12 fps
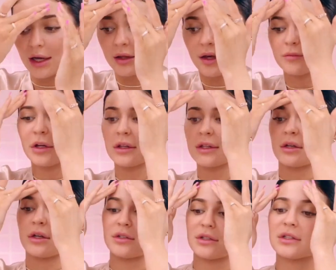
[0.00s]
I love putting this
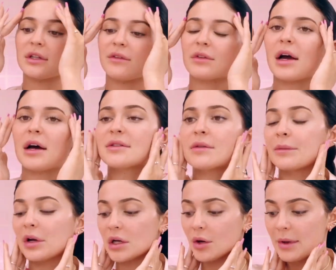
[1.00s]
on just to leave the house when I'm
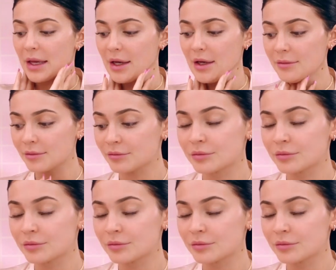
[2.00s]
wearing no makeup.